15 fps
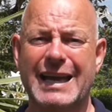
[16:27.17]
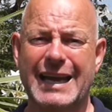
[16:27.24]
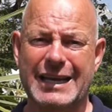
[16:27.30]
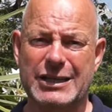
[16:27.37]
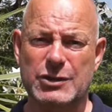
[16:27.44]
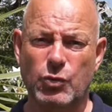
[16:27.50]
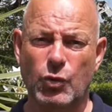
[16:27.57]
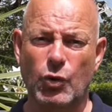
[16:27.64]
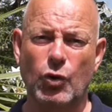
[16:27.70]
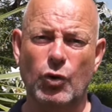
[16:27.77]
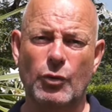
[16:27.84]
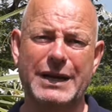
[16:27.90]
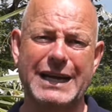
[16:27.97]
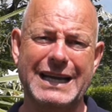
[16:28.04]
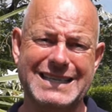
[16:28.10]
It's
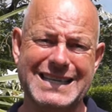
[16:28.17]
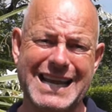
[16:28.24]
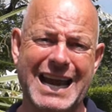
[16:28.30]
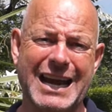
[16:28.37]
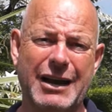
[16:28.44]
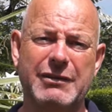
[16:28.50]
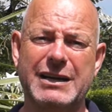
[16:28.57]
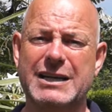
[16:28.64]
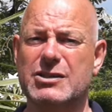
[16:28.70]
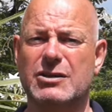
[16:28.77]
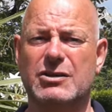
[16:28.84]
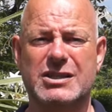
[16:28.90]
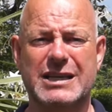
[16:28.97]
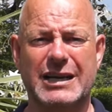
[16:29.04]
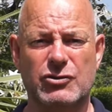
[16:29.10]
warm, it's airy, it's
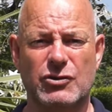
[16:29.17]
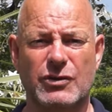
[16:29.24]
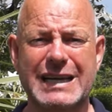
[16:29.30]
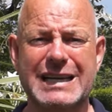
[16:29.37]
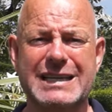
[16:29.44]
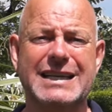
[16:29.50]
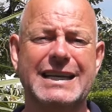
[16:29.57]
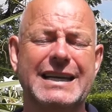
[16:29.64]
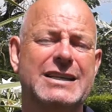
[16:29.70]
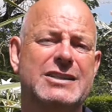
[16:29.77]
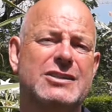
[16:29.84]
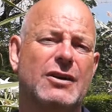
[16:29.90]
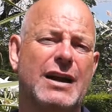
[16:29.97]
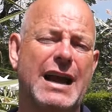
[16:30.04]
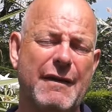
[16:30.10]
got central heating, it's
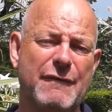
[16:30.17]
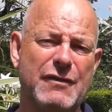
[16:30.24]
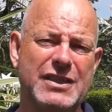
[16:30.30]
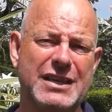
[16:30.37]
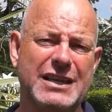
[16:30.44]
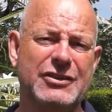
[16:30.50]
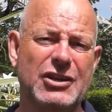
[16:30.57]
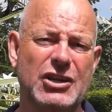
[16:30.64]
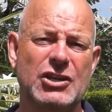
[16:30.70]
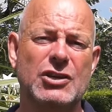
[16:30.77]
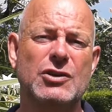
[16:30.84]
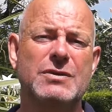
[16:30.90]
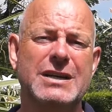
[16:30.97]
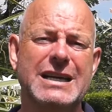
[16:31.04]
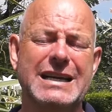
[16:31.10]
got everything that
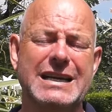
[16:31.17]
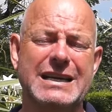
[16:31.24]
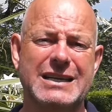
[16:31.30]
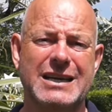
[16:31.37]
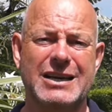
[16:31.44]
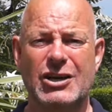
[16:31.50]
you need.